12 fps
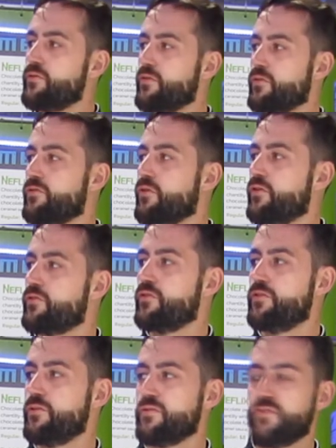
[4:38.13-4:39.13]
So as long as
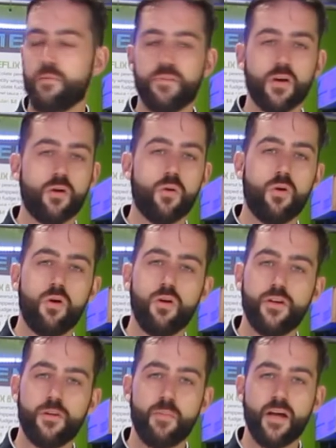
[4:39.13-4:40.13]
you're doing something
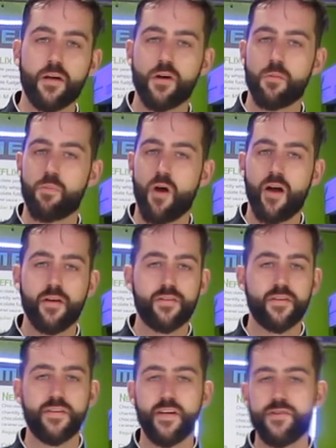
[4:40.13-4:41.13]
cool and you make a good product
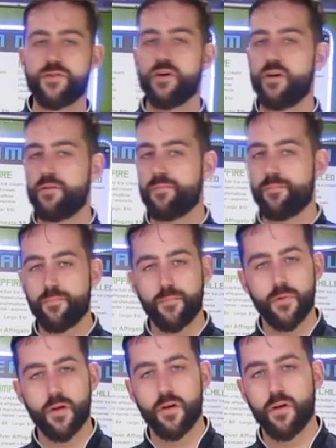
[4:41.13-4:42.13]
that tastes good,
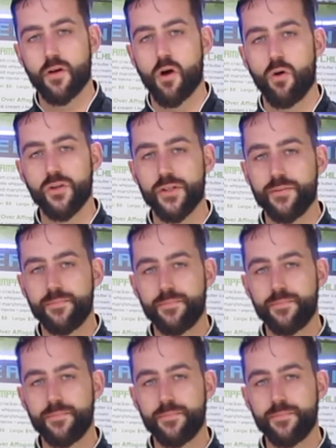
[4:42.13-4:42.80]
you're golden.